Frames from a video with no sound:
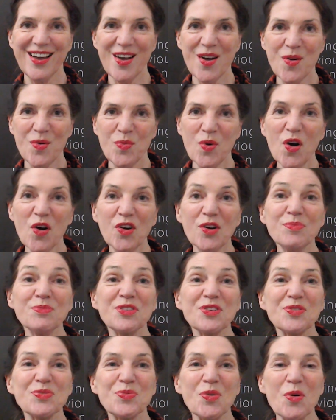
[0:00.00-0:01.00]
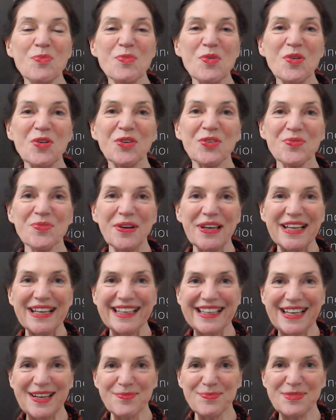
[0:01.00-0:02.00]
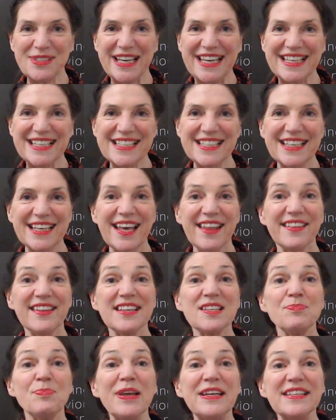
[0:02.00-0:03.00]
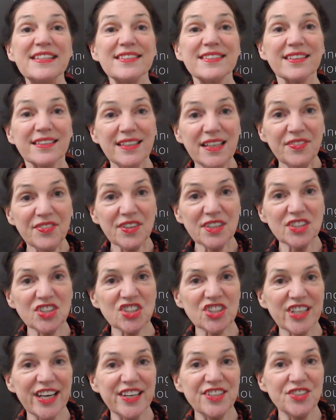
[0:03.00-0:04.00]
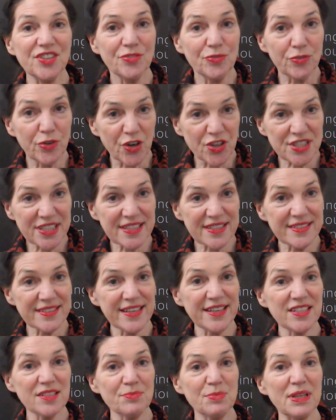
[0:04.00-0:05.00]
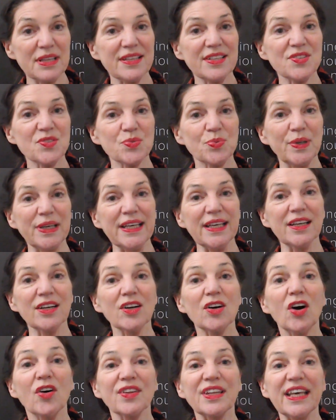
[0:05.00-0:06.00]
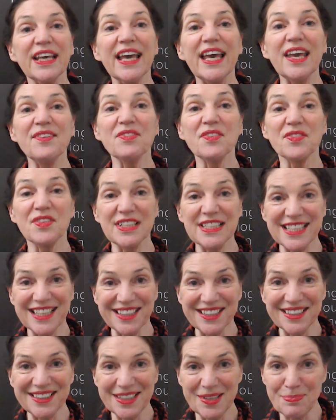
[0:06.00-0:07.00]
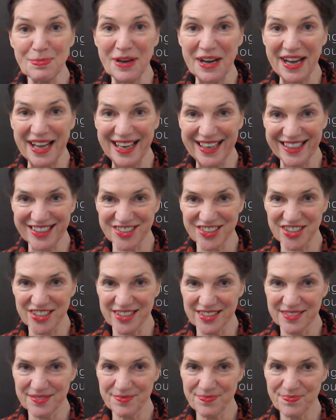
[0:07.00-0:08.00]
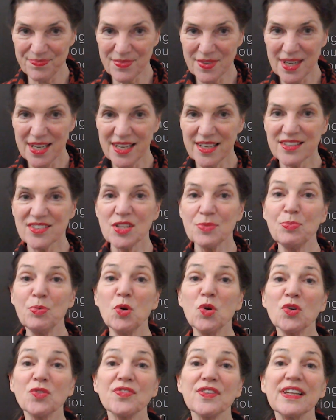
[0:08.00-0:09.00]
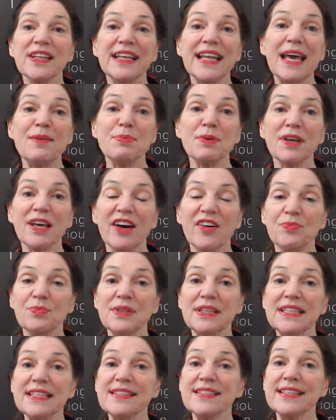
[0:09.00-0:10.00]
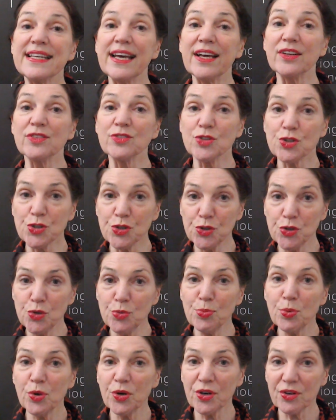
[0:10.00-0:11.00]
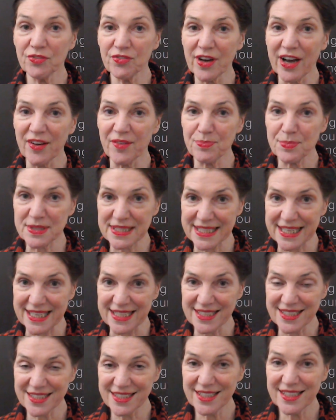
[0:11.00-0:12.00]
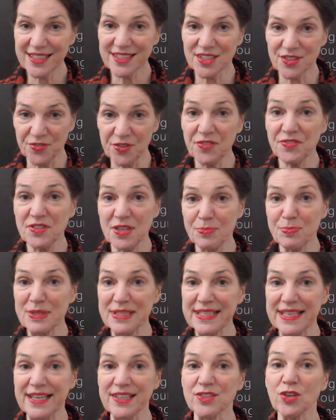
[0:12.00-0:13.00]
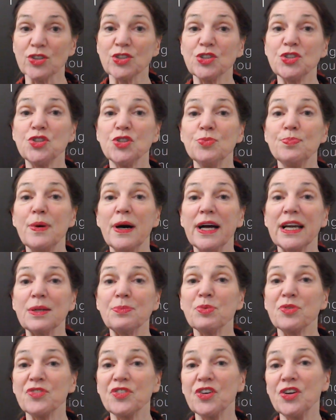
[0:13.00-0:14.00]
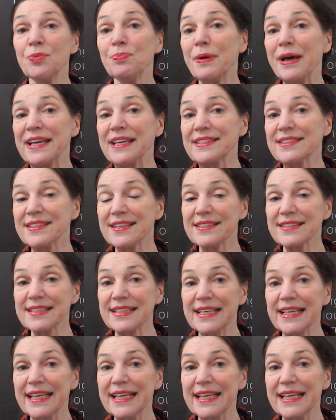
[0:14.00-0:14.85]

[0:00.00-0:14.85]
Welcome to the Roy Morgan Weekly Update. There's been a significant change in voting sentiment this week on the eve of the Dunkley by-election. Support for the Labor government is down 2.5% to 50% on a two-party preferred basis,